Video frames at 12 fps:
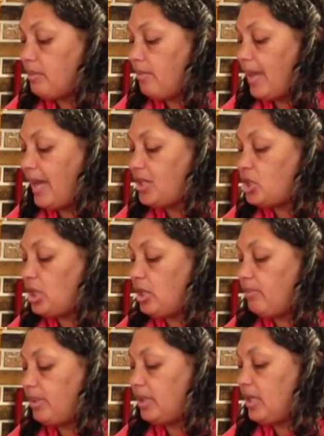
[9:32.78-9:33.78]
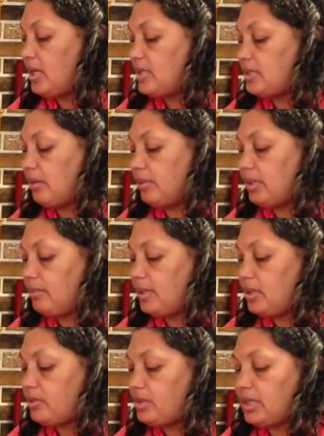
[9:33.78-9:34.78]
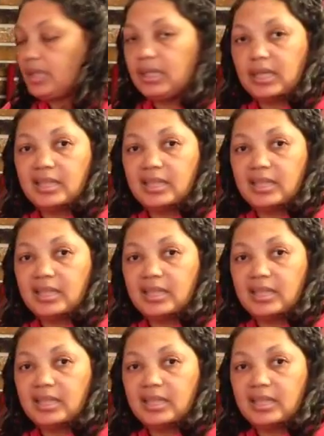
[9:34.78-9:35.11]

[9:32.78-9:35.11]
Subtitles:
match it, because I'm going to be using it